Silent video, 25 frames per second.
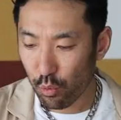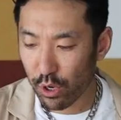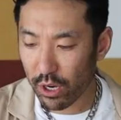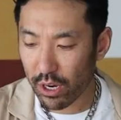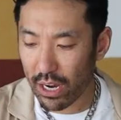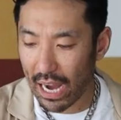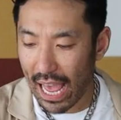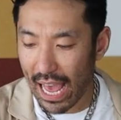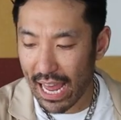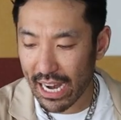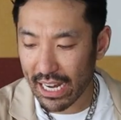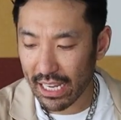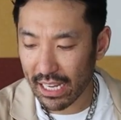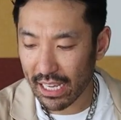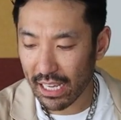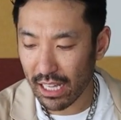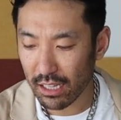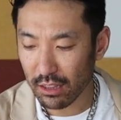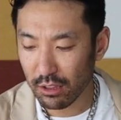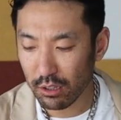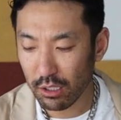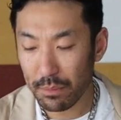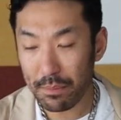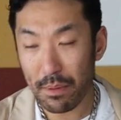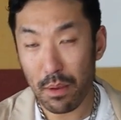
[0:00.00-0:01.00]
We're adding a
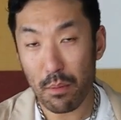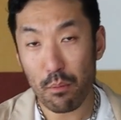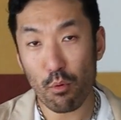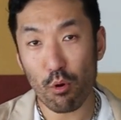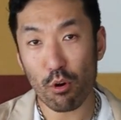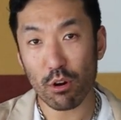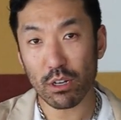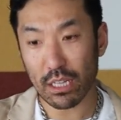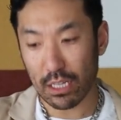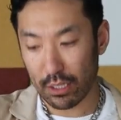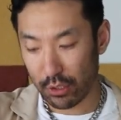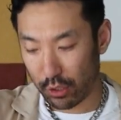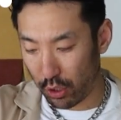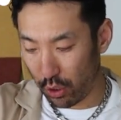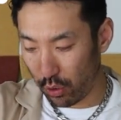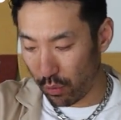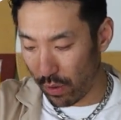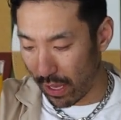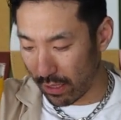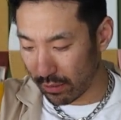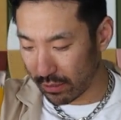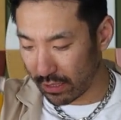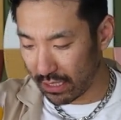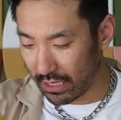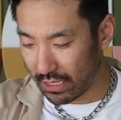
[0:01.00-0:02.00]
little bit more than 2
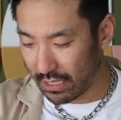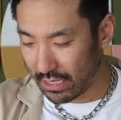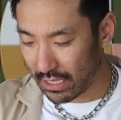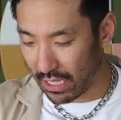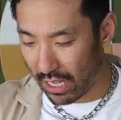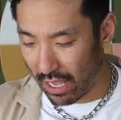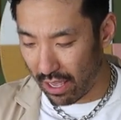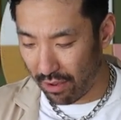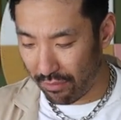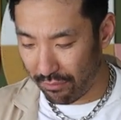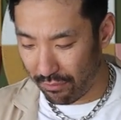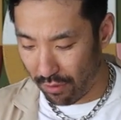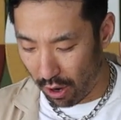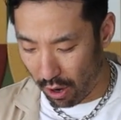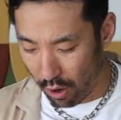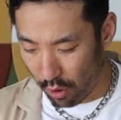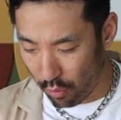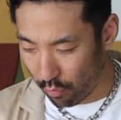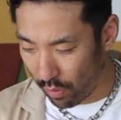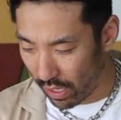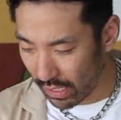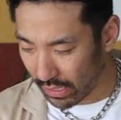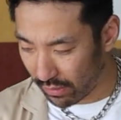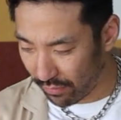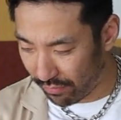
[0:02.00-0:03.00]
ounces of our
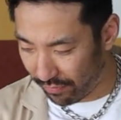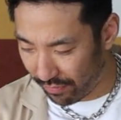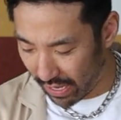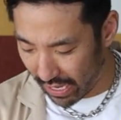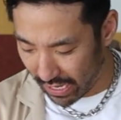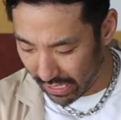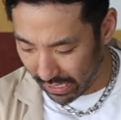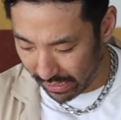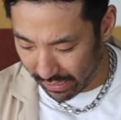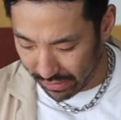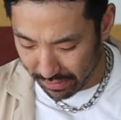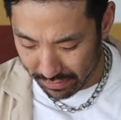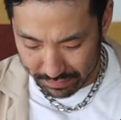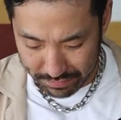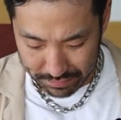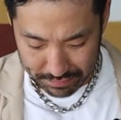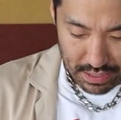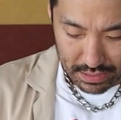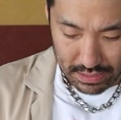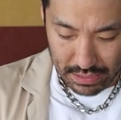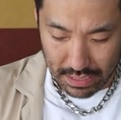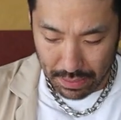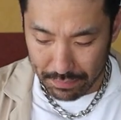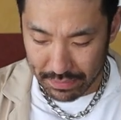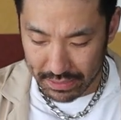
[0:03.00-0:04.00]
rectified
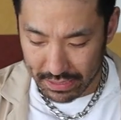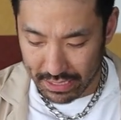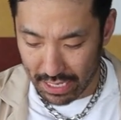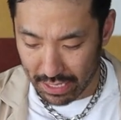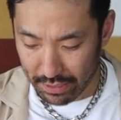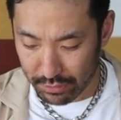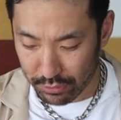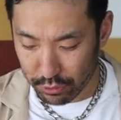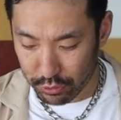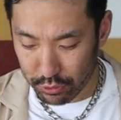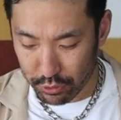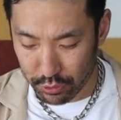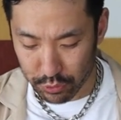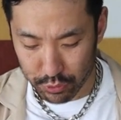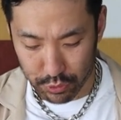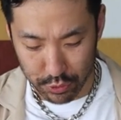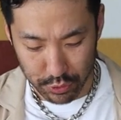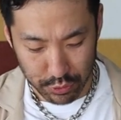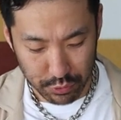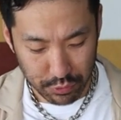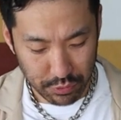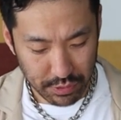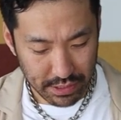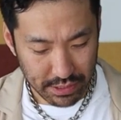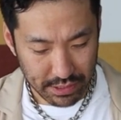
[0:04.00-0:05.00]
clementine yuzu
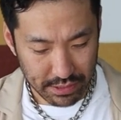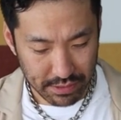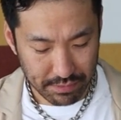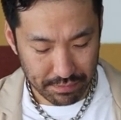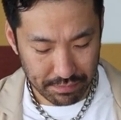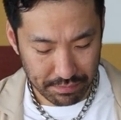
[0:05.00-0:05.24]
juice.